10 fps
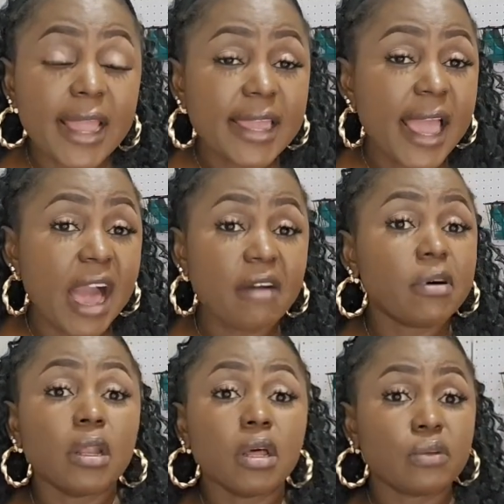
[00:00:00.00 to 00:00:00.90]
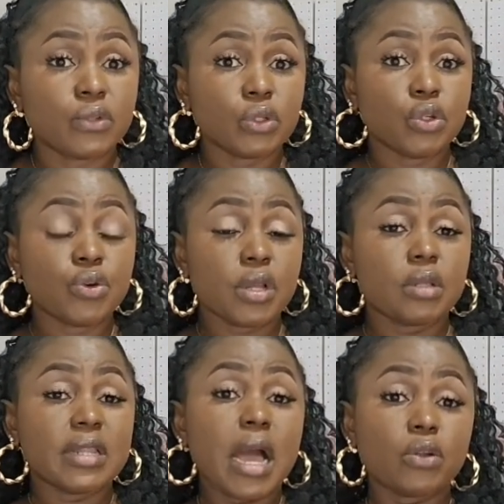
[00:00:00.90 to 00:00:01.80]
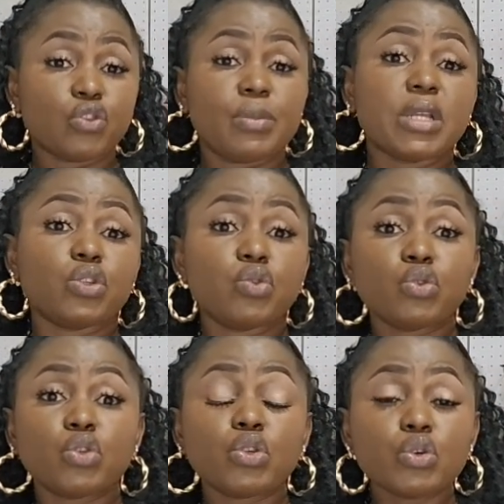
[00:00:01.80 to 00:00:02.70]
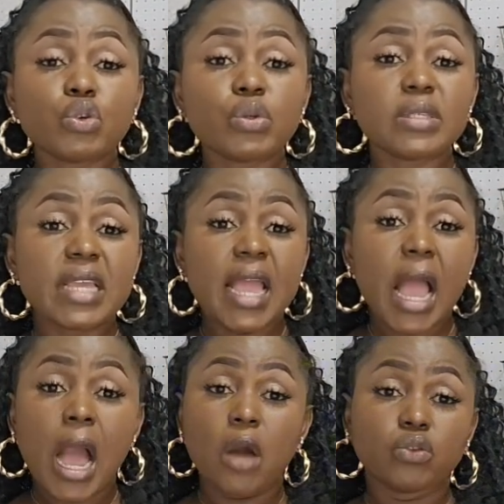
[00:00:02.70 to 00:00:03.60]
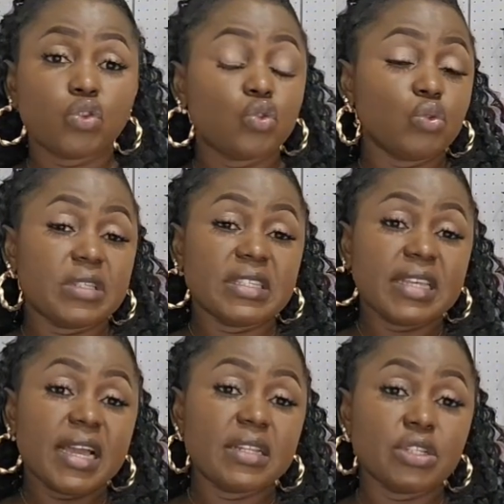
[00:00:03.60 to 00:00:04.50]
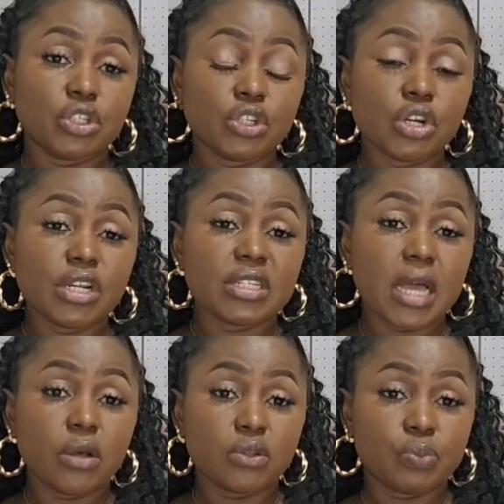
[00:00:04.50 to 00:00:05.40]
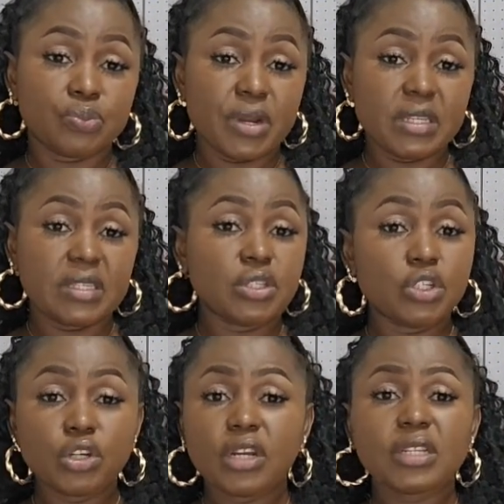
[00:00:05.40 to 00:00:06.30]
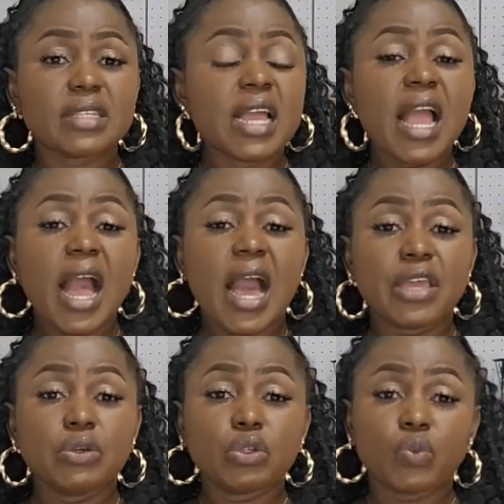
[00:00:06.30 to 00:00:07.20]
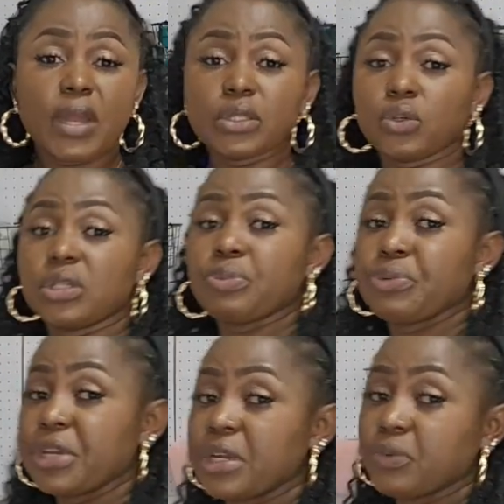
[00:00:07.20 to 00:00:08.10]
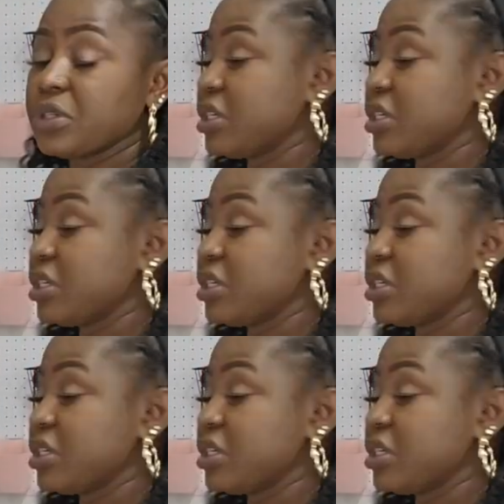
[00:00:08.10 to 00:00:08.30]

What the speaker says: have a lot of tutorial on how to make tutus, how to design the shirt, how to press the shirt. I use white toner printer, which